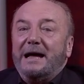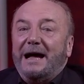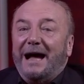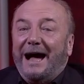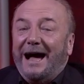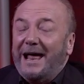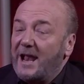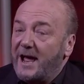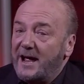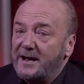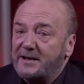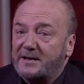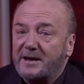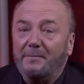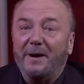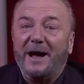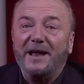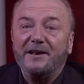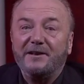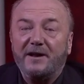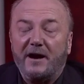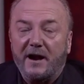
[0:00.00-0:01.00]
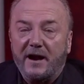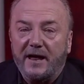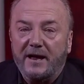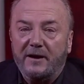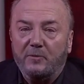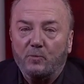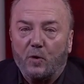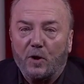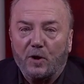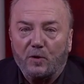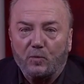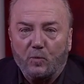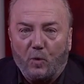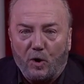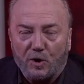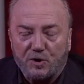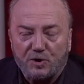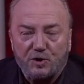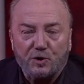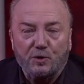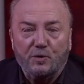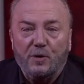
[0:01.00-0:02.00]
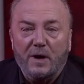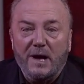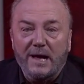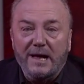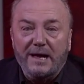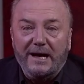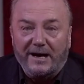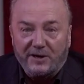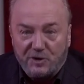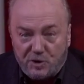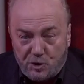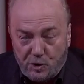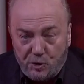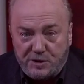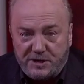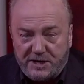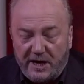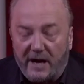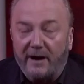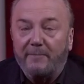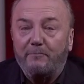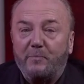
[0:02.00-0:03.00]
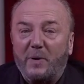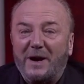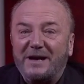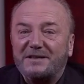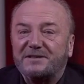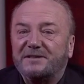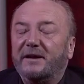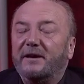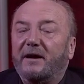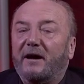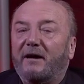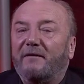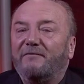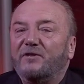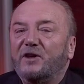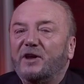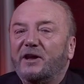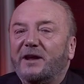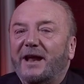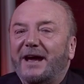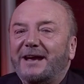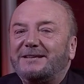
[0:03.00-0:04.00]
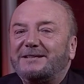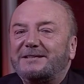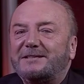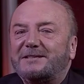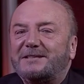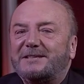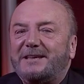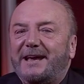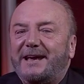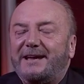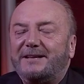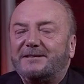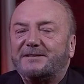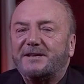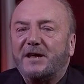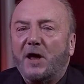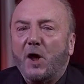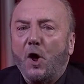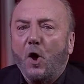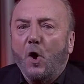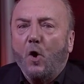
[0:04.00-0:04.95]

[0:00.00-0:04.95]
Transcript: Allied commander in World War II and two-term President of the United States,